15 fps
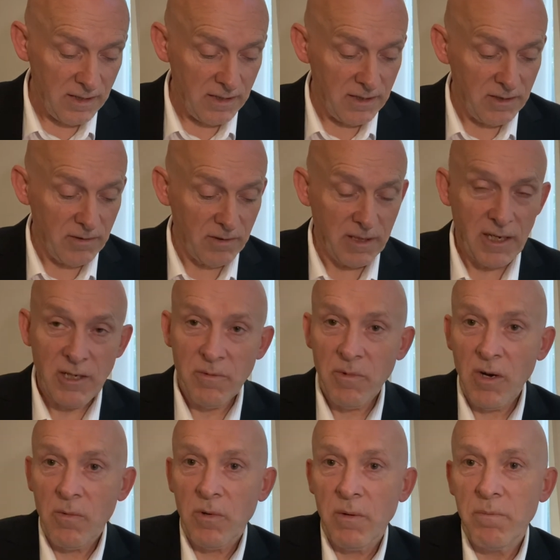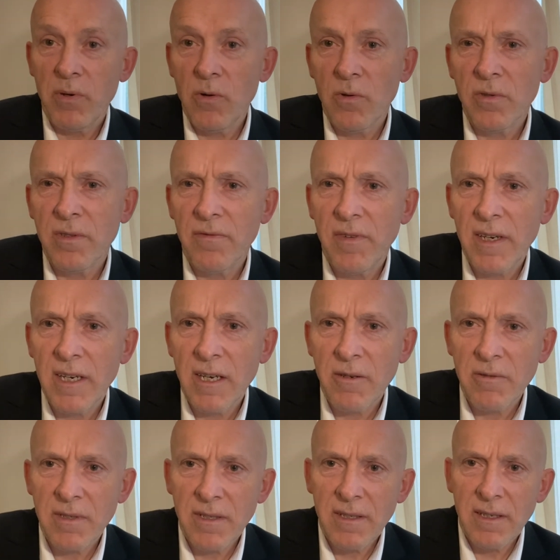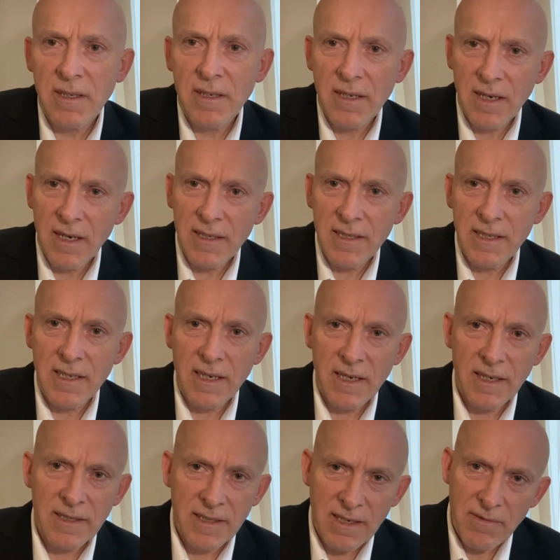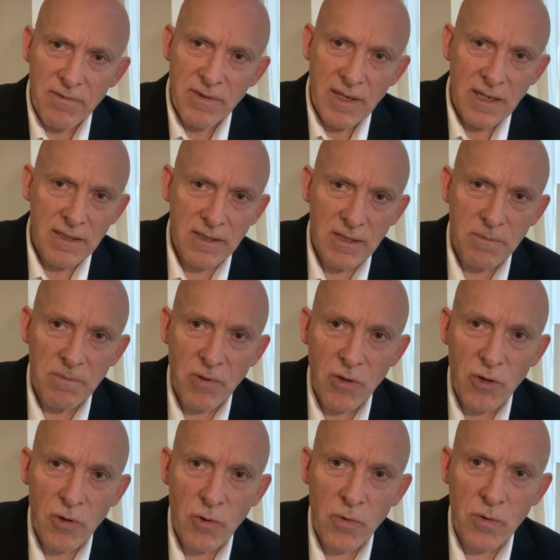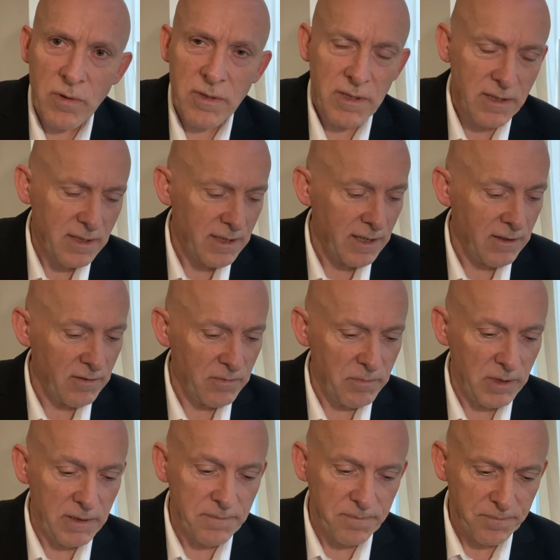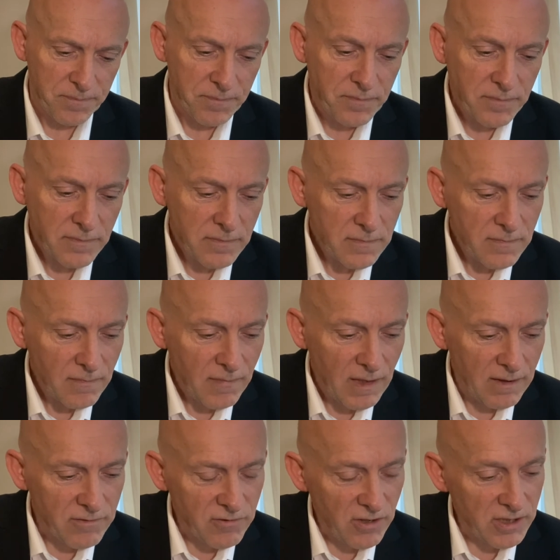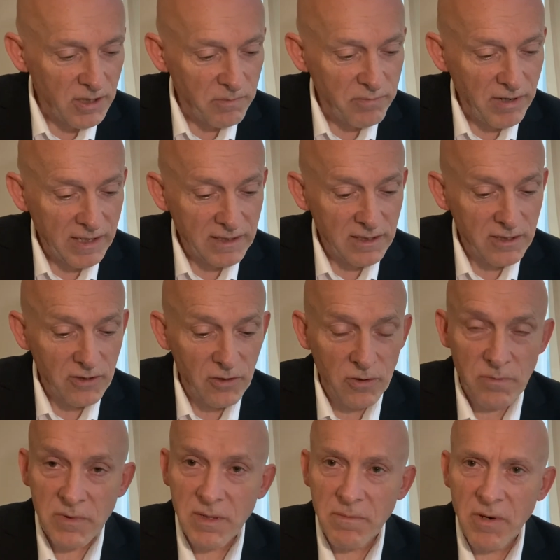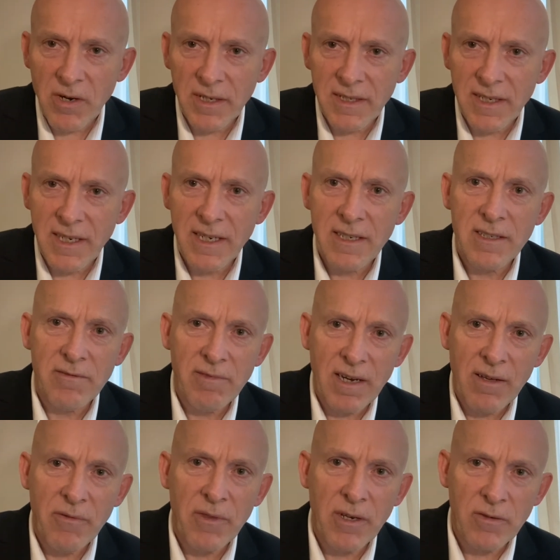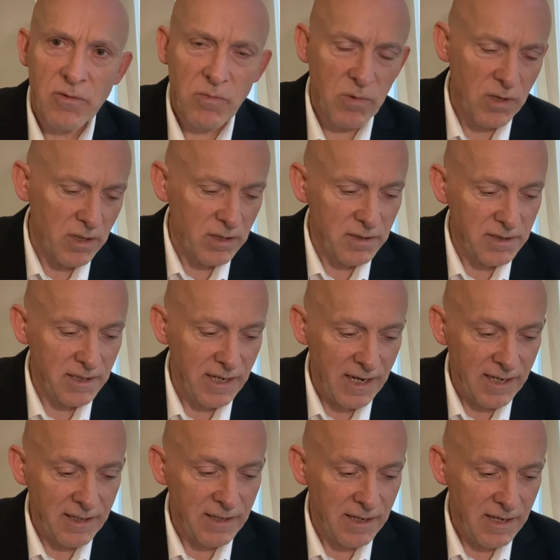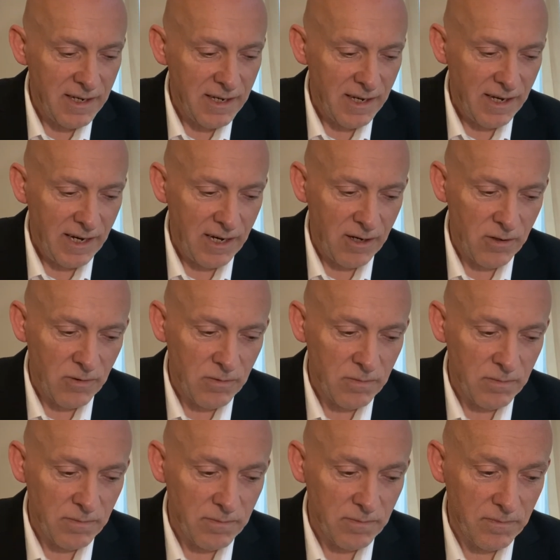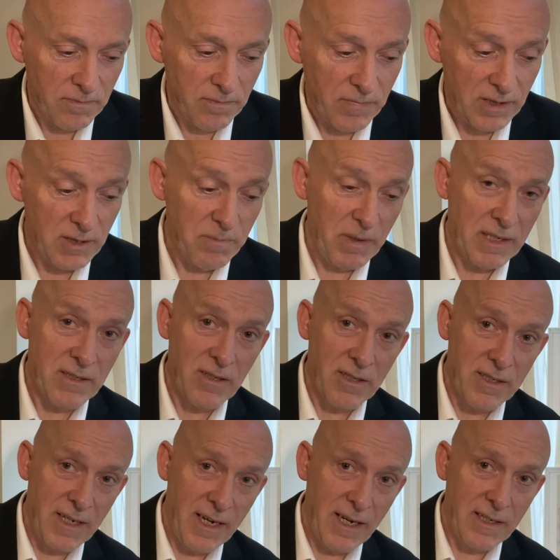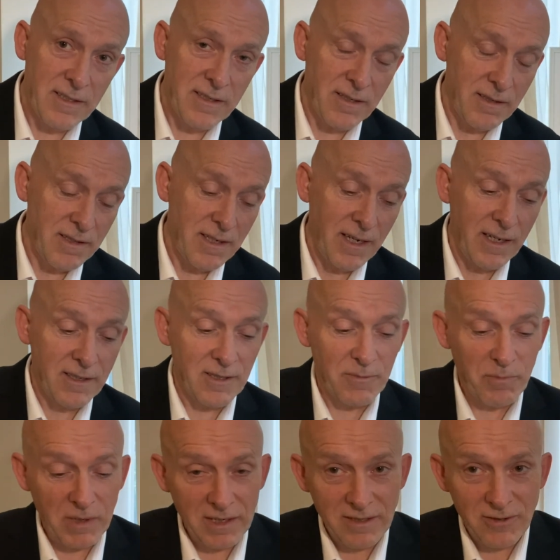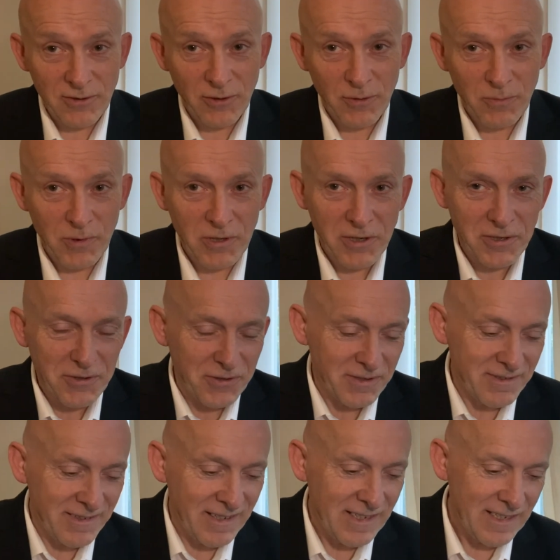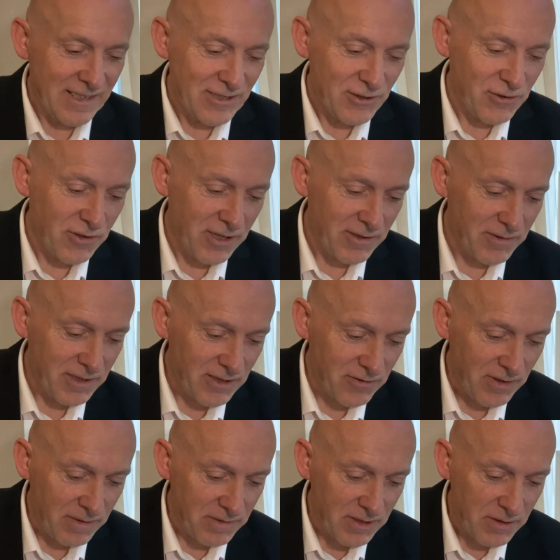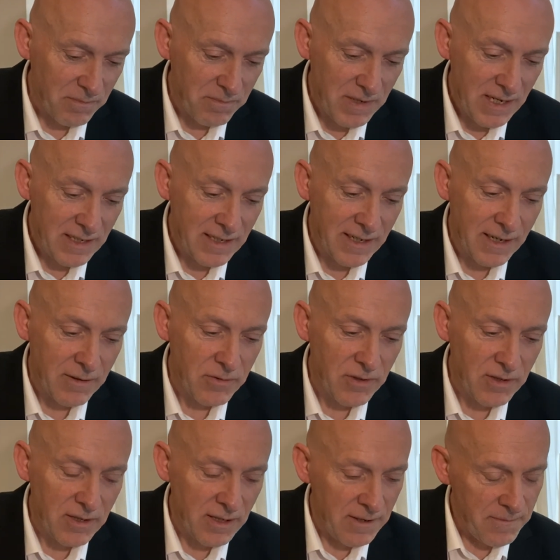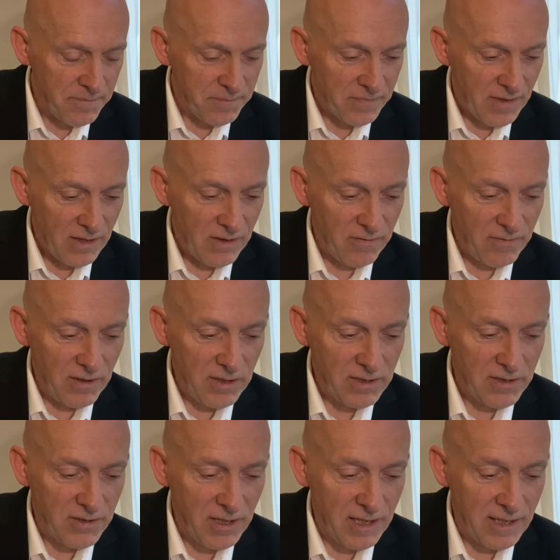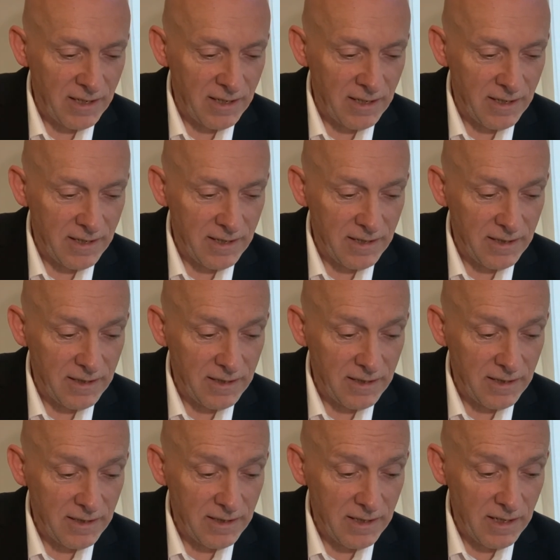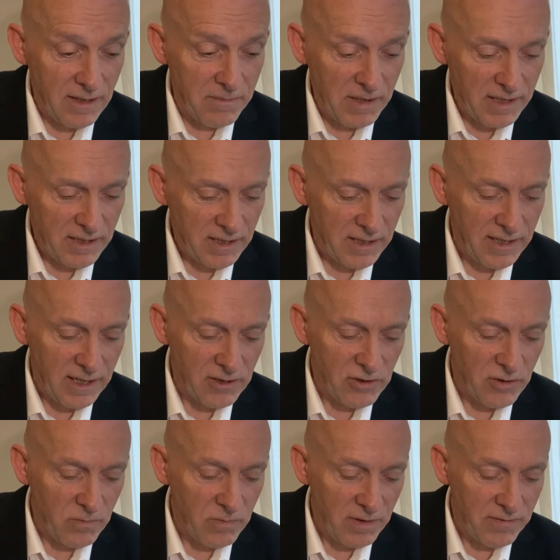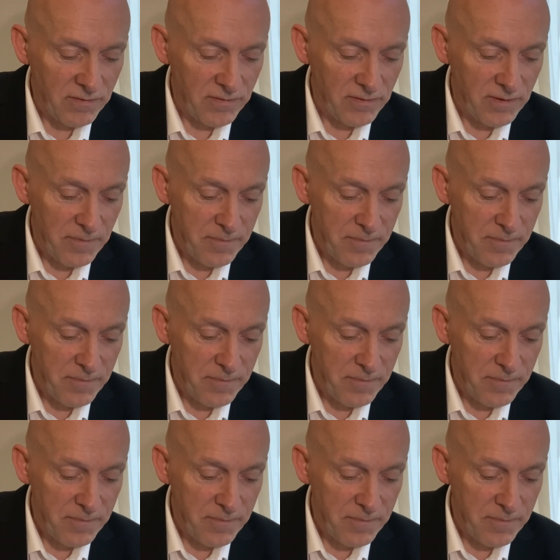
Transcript: So again, you might want to pause the videos and give that some thought yourself. But I've tried to brainstorm some ideas around those words and how they speak to the text and the text speaks to the words, and try to extract some meaning out. The first thing I made a connection with